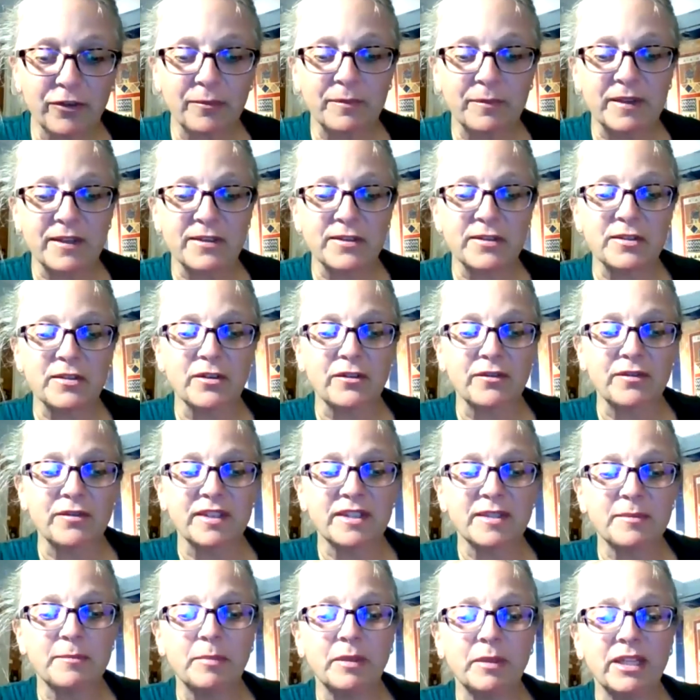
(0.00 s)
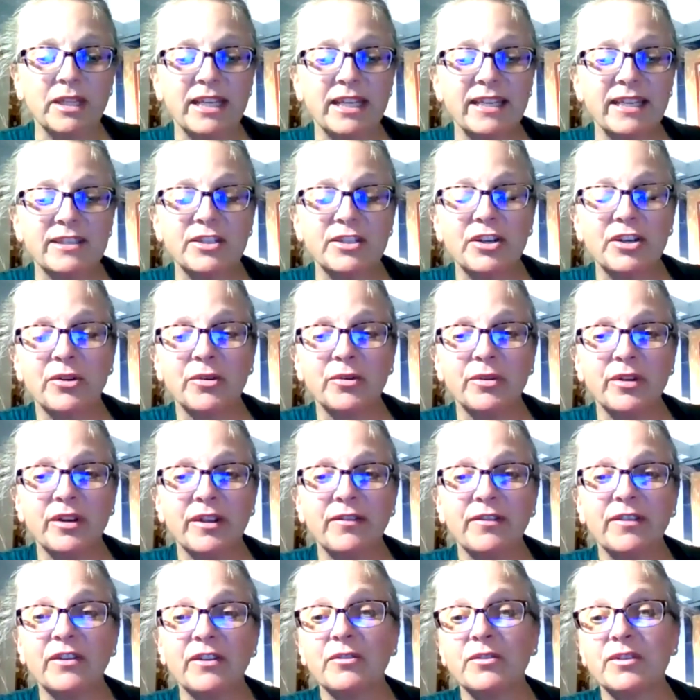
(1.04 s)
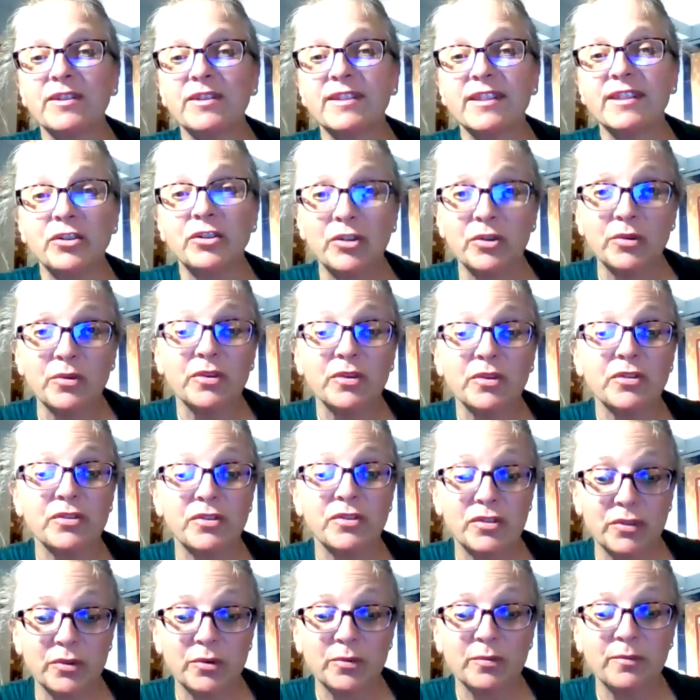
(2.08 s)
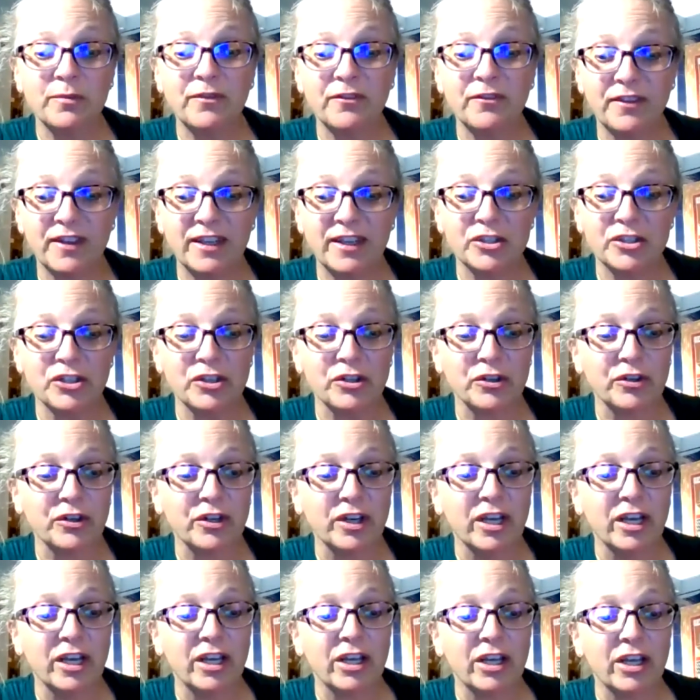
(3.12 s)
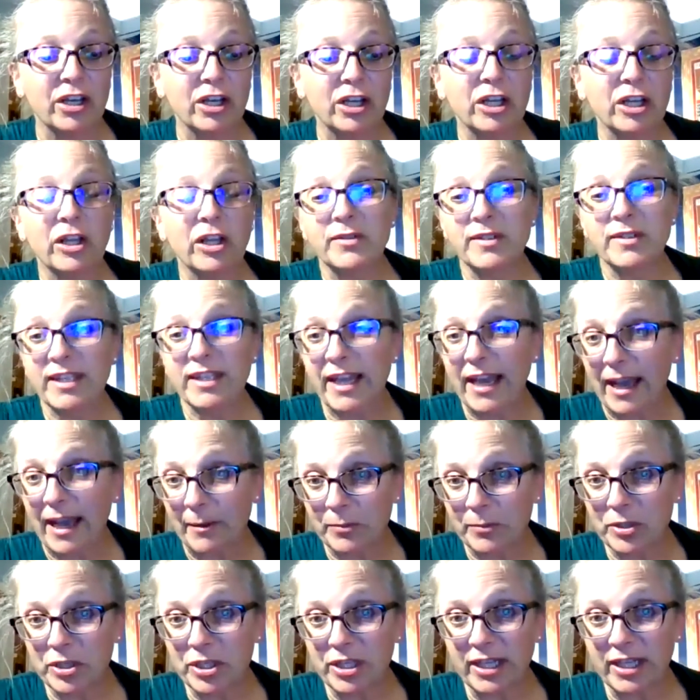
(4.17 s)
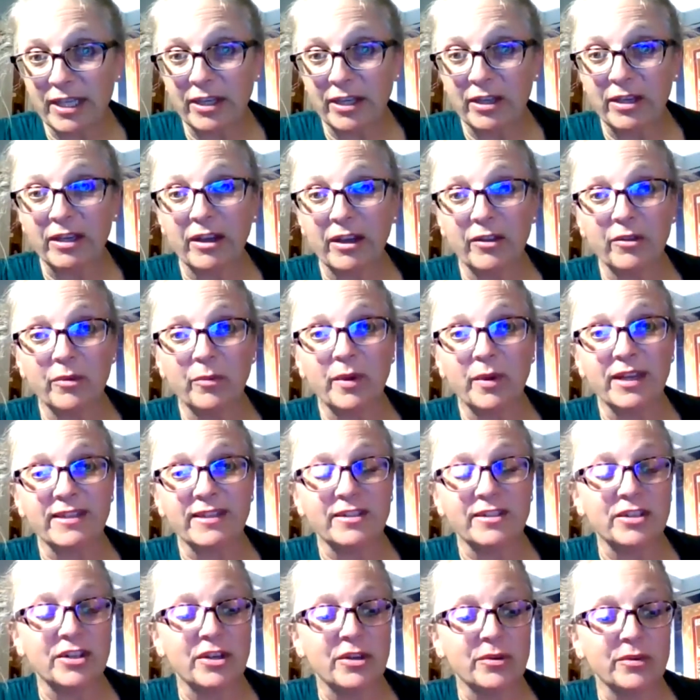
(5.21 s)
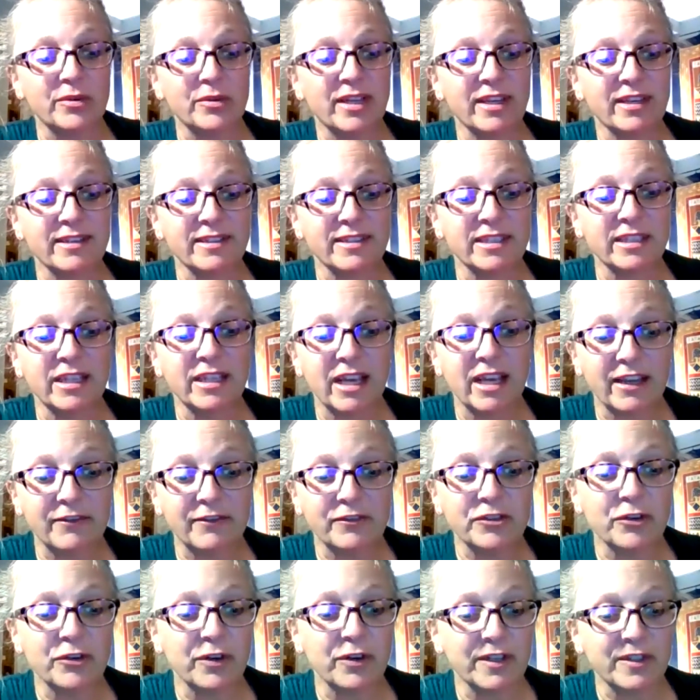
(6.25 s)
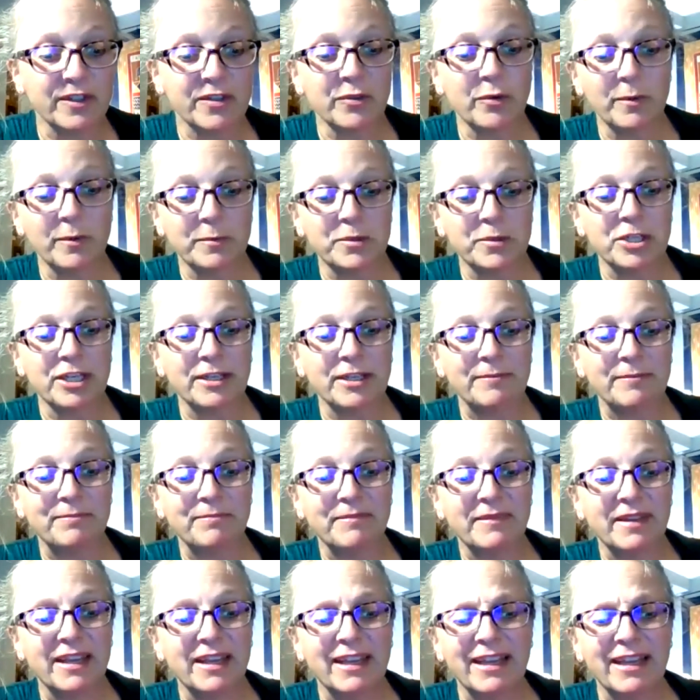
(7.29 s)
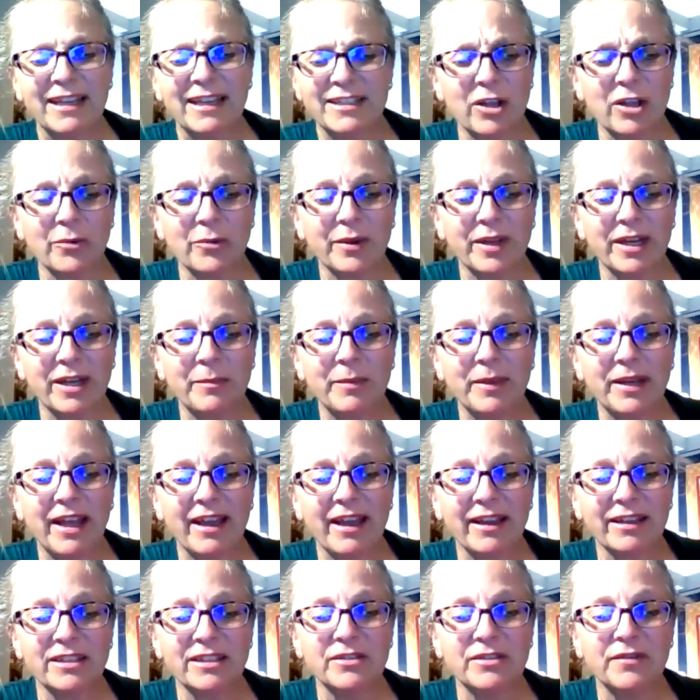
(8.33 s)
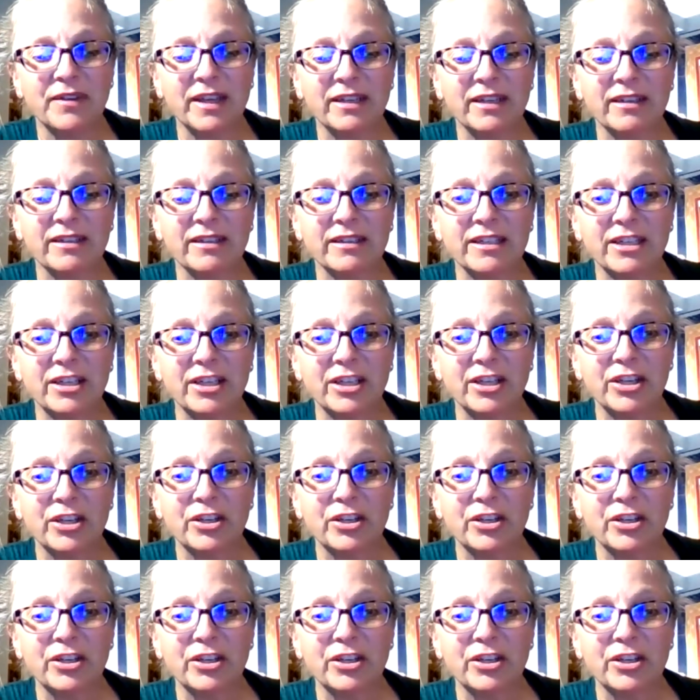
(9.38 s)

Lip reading: from this service, please note there is a new Zoom feature, closed captioning, otherwise known as live transcription. It's already been activated.